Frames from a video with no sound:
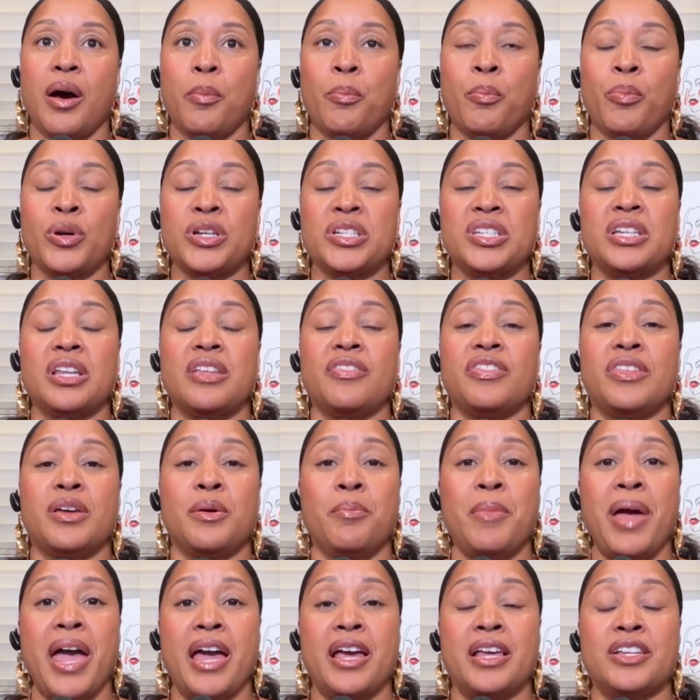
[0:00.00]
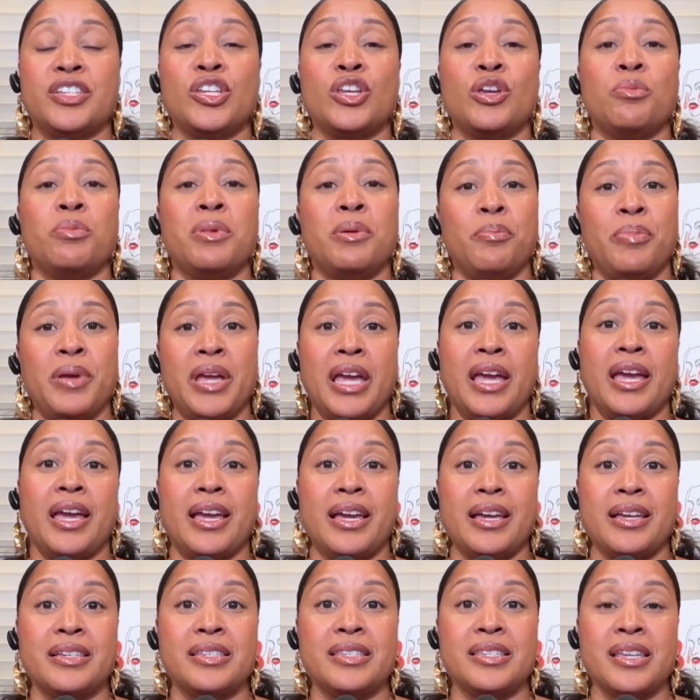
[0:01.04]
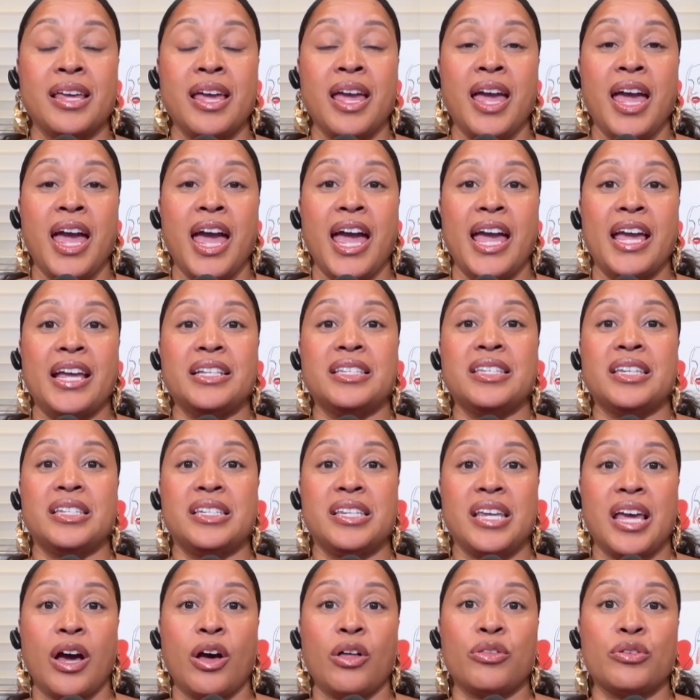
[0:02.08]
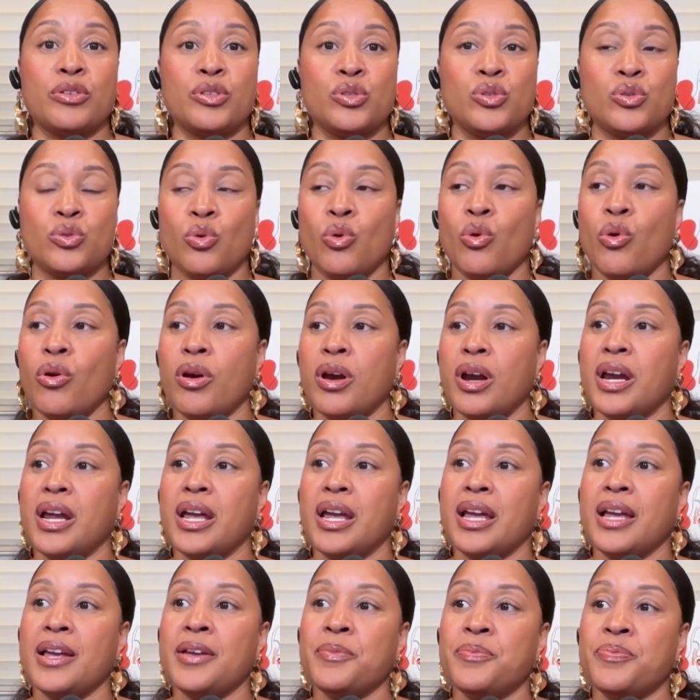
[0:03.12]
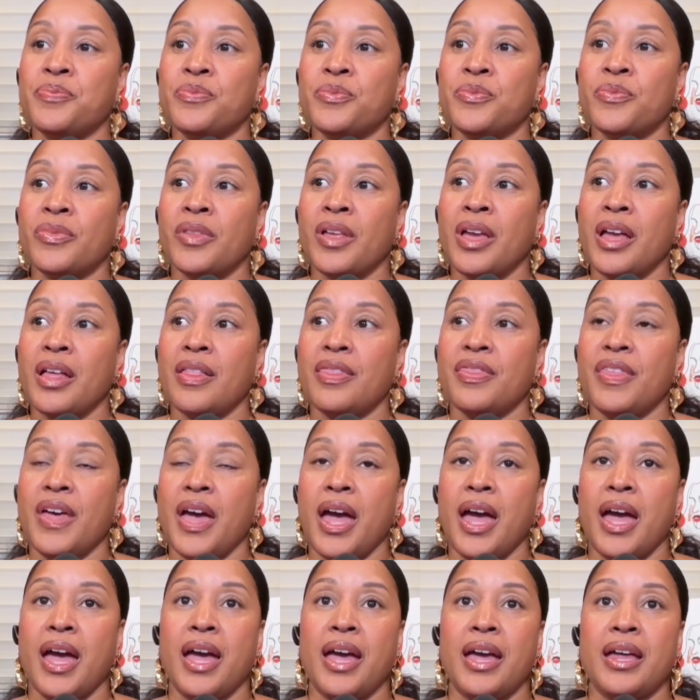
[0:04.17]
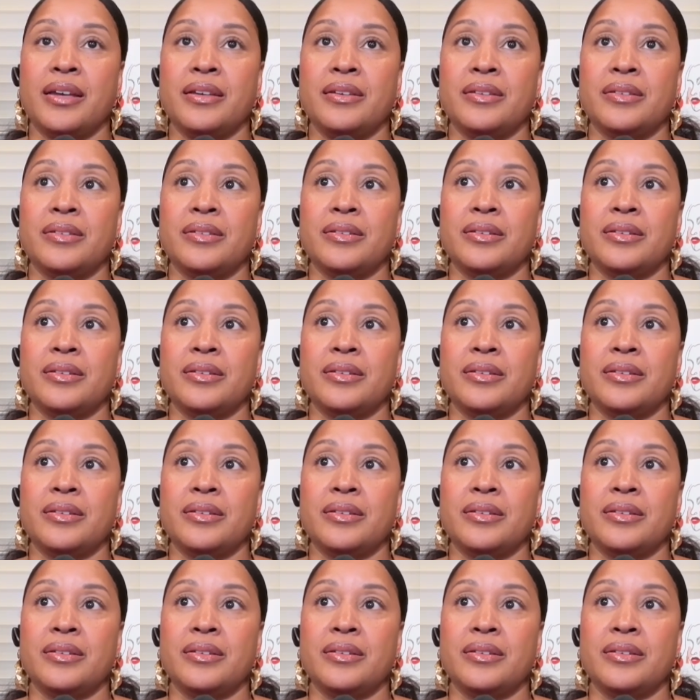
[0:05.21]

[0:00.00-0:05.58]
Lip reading: present them as human beings, and to tell the story that